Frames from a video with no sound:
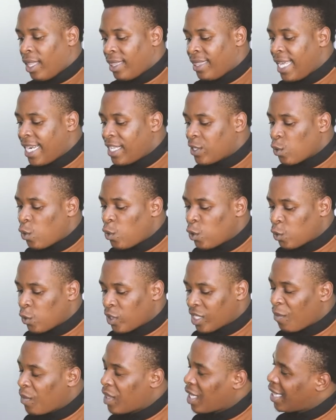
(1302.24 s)
there is also
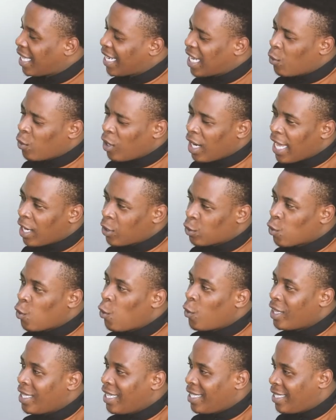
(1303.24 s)
something that I would like to
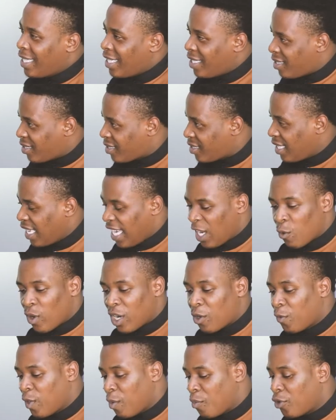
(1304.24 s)
call the Dead Sea. In
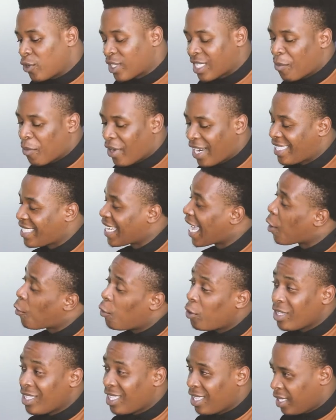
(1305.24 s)
one of the books I'm writing, I
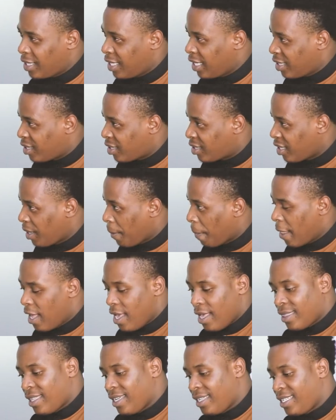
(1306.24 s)
called it the Dead Sea.
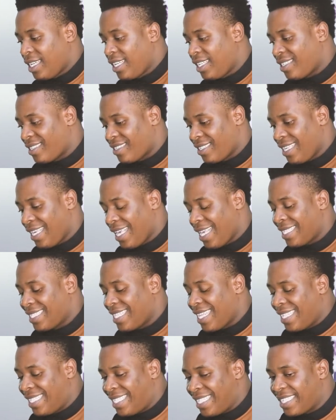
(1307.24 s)
The Dead Sea is
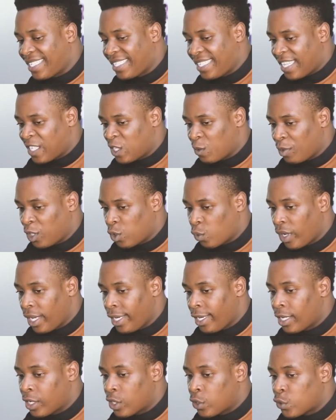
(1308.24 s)
the distance
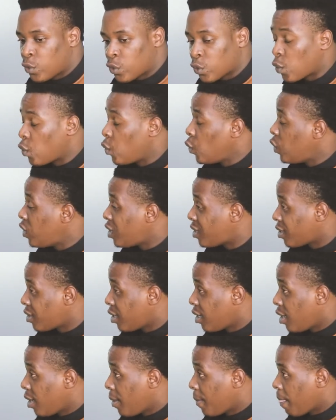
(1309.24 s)
between
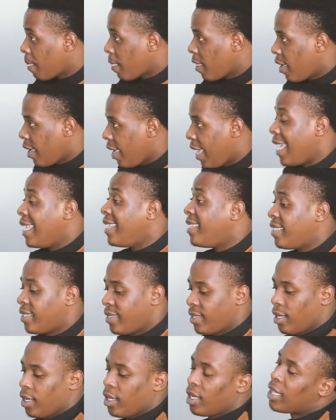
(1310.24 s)
schools and
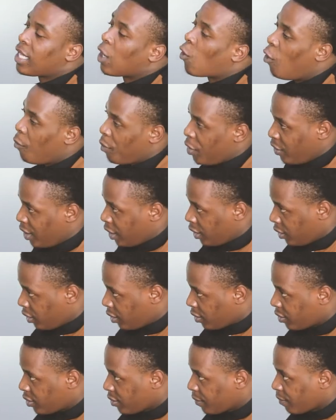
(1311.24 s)
the
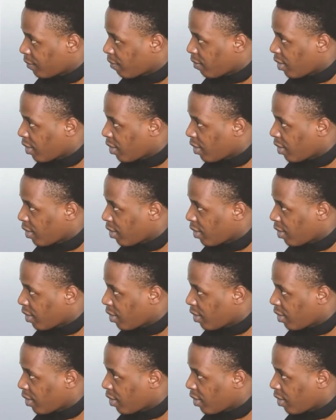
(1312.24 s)
communities.